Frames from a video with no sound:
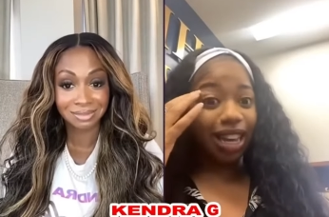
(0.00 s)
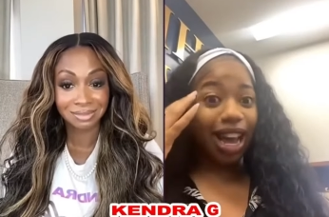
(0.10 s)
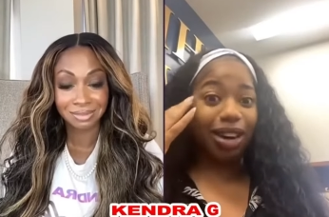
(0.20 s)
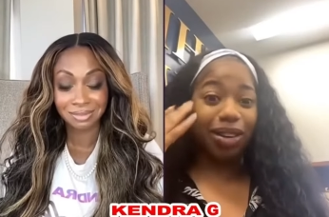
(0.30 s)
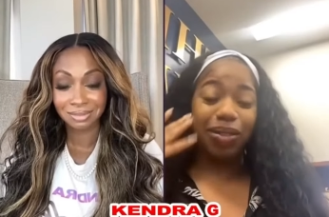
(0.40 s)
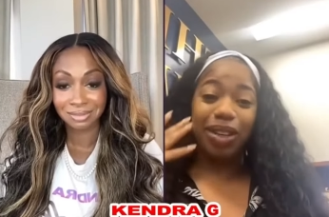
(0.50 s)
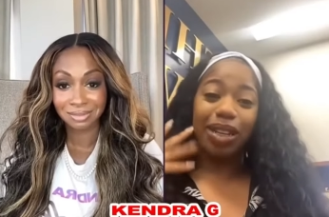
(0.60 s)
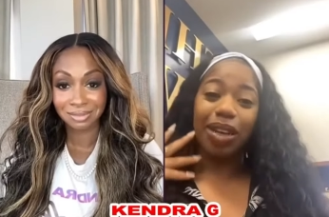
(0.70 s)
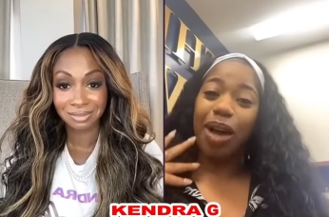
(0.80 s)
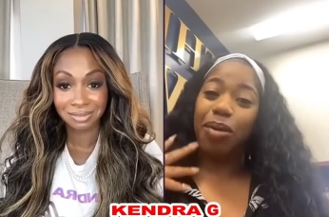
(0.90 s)
Speaker 1: I don't
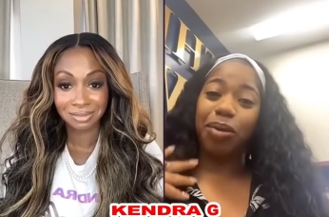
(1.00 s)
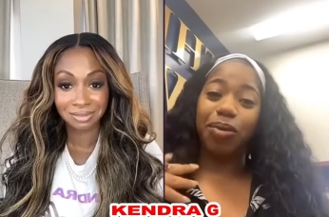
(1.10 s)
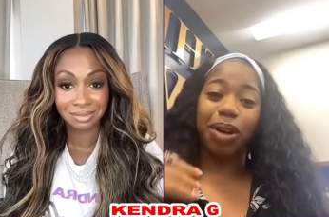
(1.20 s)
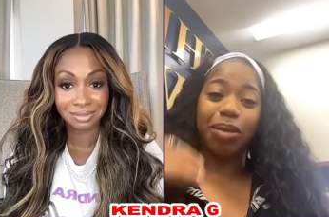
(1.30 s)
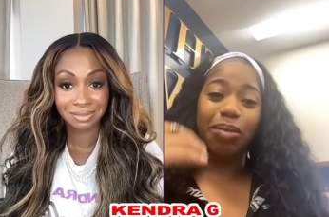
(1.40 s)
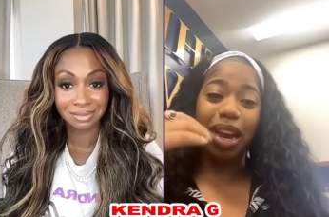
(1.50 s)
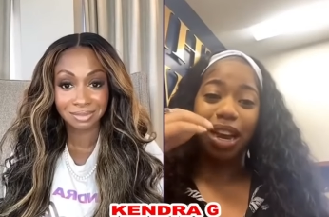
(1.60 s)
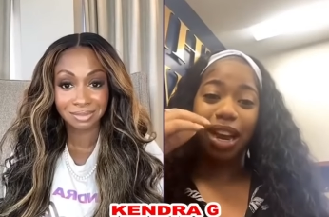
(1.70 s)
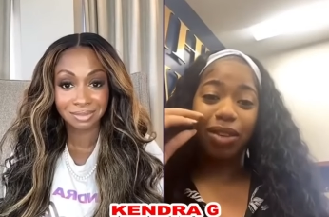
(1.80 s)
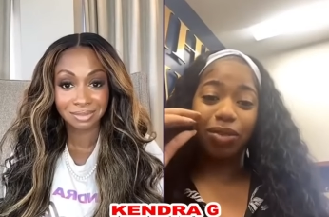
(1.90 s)
really. I prefer them not to
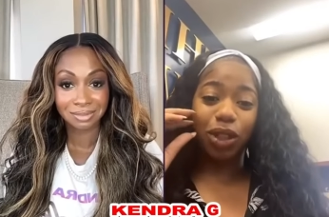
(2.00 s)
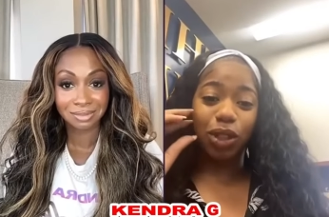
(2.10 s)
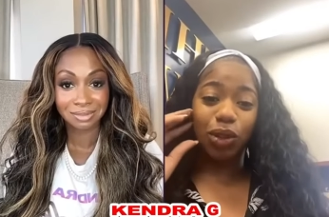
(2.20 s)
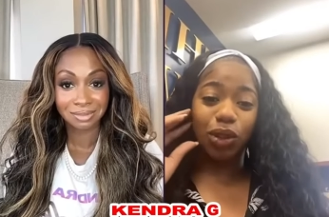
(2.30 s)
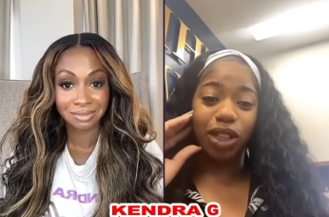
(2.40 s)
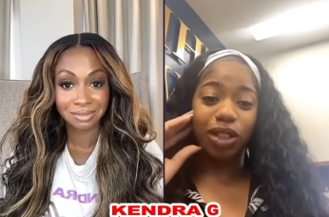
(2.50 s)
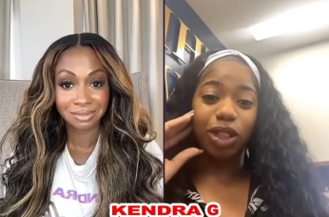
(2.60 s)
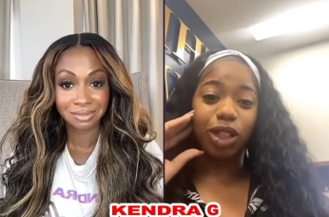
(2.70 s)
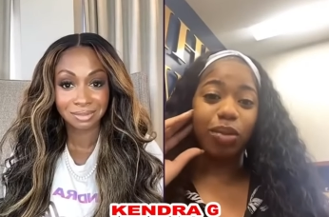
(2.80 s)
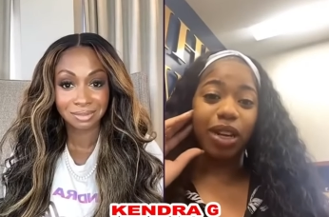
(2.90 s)
have children,
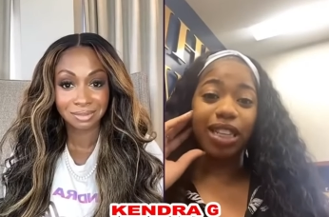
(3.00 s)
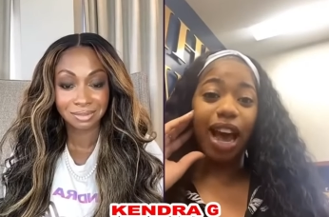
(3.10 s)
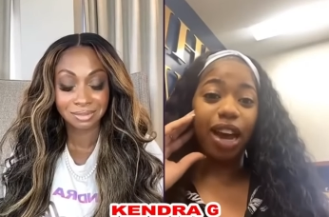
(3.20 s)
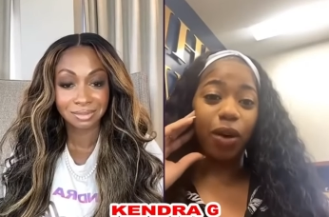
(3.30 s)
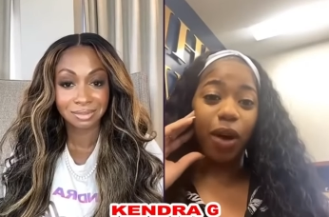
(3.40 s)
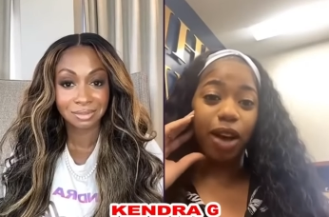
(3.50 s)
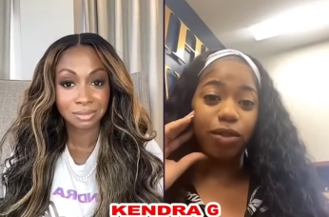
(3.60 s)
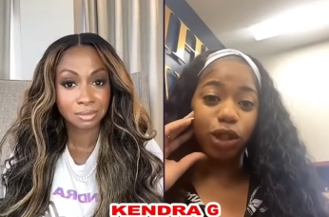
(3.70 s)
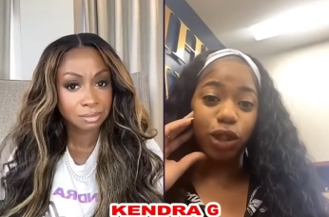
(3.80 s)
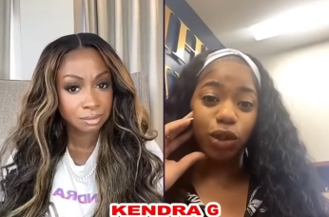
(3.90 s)
just because I don't
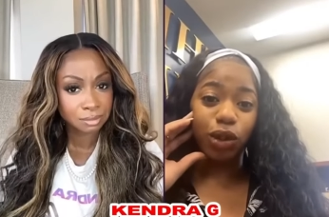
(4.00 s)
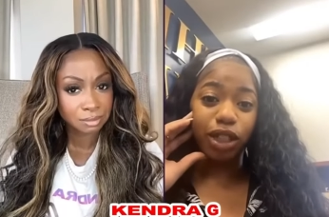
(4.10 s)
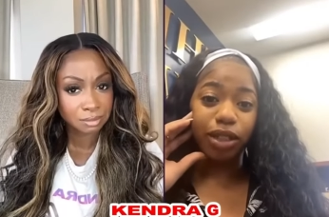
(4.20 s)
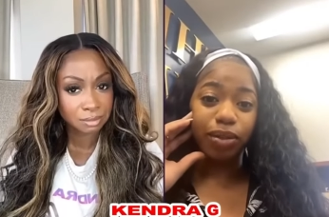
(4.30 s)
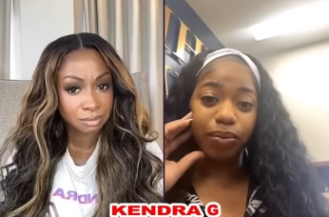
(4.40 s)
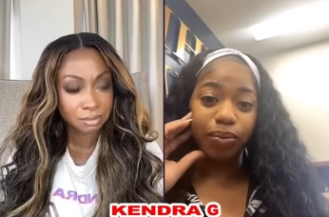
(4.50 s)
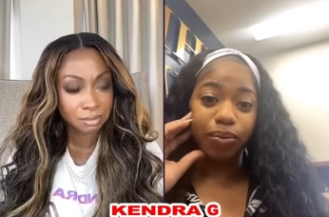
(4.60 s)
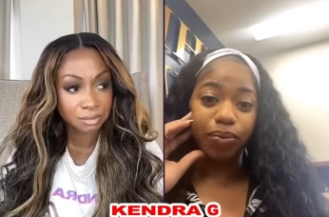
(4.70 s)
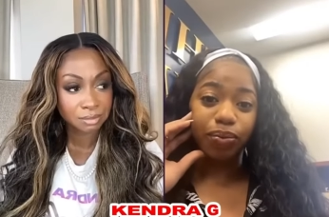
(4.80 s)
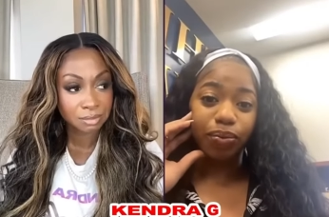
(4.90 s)
have children.
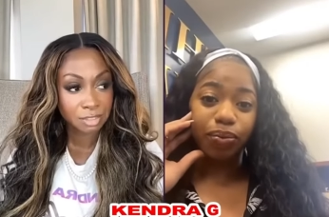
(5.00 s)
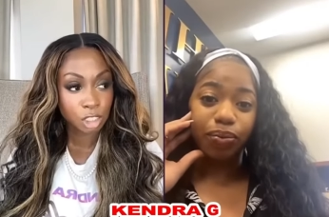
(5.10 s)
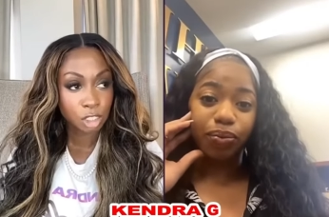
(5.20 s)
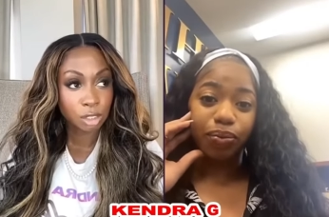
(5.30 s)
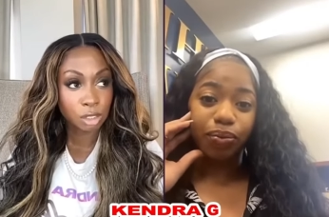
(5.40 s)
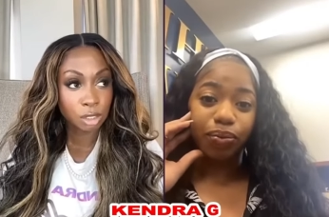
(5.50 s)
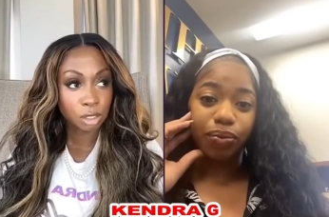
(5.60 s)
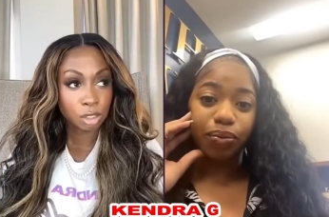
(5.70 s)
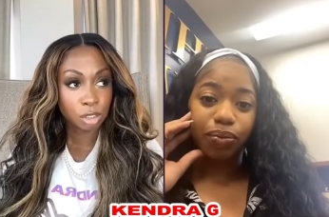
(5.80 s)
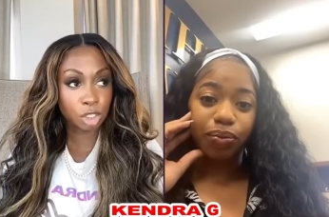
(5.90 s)

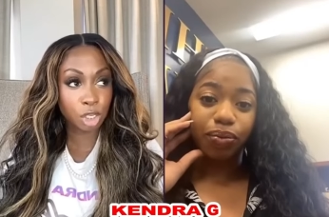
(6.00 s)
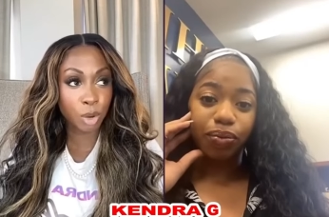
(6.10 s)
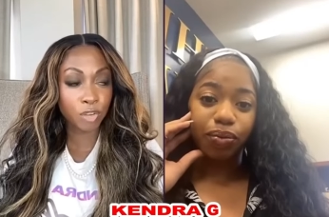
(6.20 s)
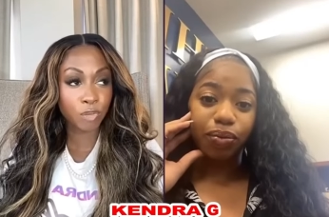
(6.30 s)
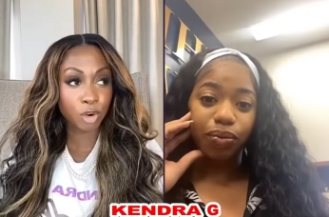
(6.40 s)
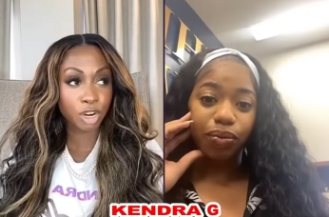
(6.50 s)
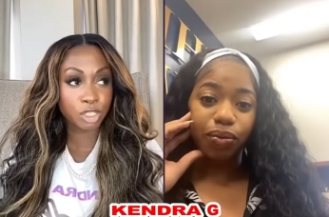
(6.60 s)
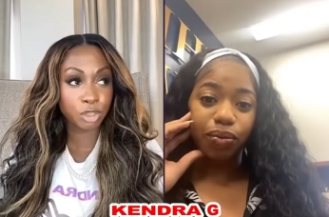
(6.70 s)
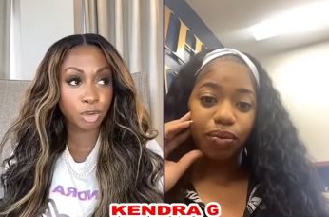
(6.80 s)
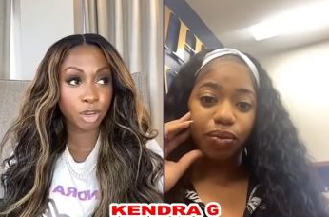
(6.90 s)
Speaker 2: So you want a
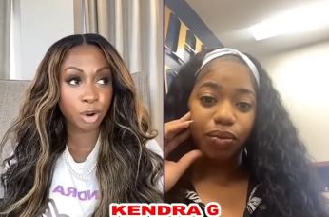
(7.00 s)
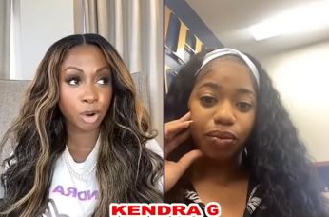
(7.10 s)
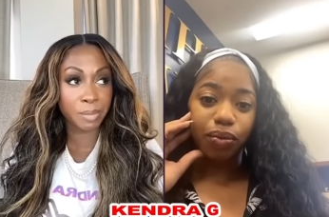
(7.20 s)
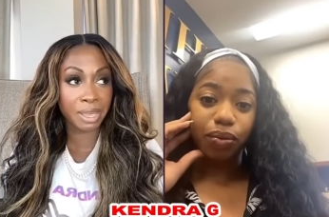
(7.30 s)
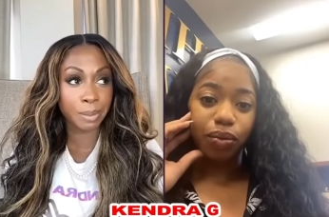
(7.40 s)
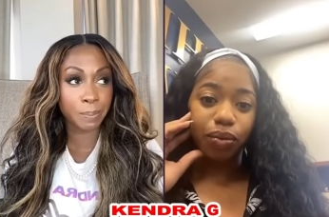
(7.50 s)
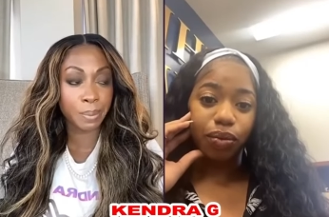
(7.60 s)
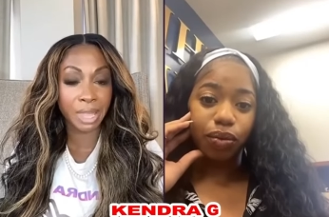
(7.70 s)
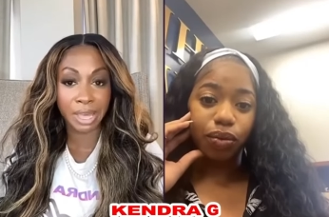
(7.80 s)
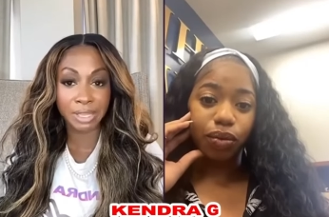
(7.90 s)
forty-two-year-old man
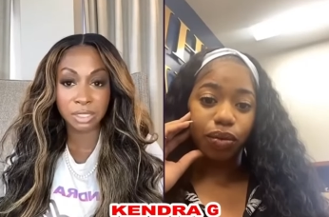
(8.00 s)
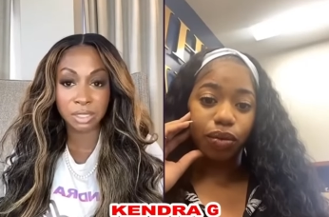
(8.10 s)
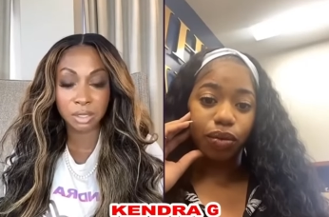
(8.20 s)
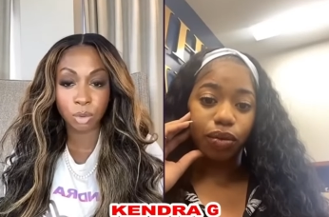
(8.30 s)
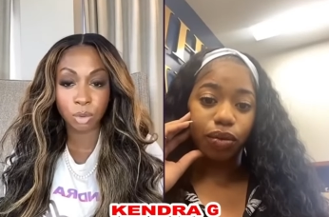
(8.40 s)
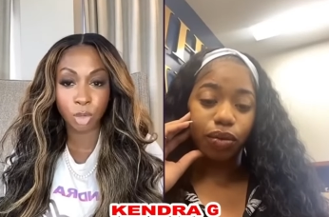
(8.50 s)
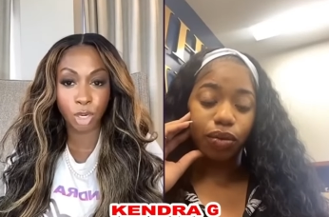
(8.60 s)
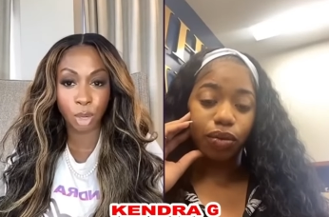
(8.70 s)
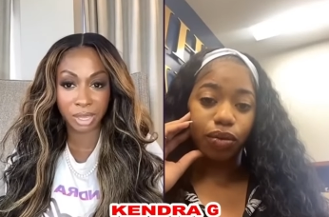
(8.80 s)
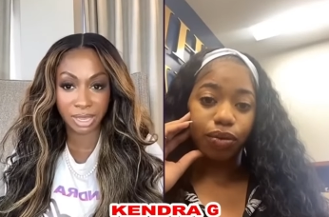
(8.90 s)
plus with
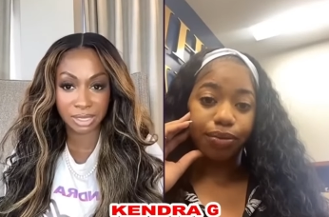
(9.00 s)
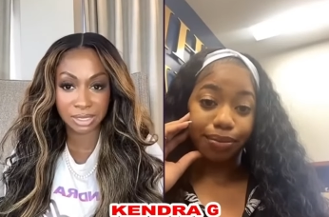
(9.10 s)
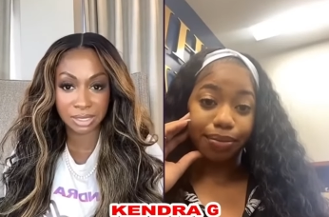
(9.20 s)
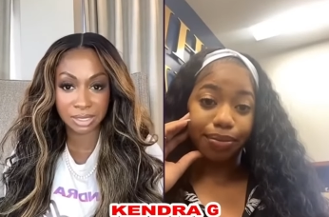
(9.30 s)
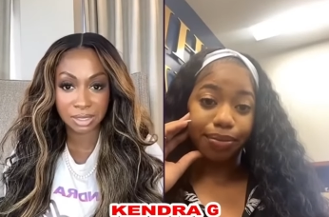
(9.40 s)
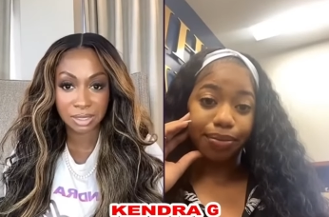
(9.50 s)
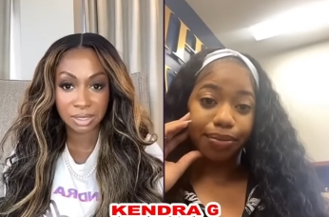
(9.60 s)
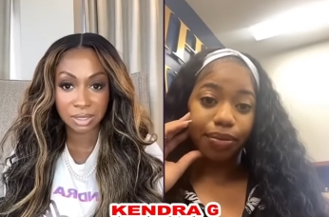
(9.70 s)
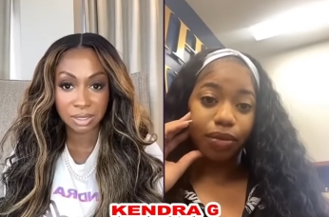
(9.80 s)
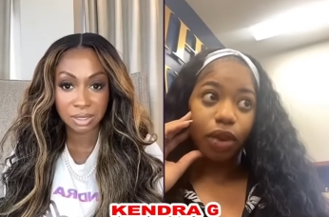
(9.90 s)
no kids?
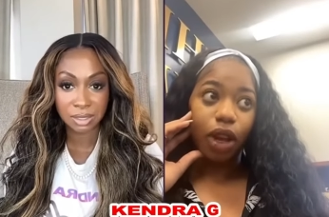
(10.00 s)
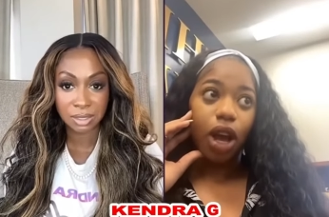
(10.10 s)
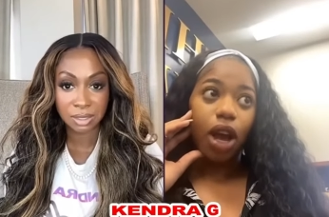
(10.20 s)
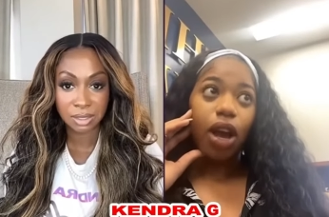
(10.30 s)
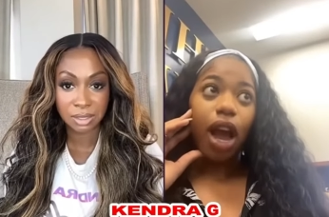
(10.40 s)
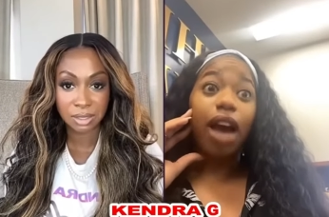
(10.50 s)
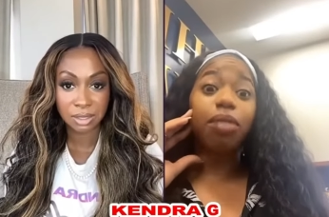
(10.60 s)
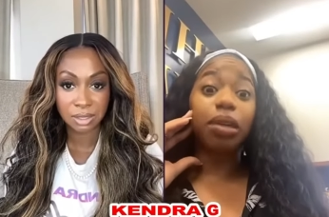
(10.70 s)
I ah,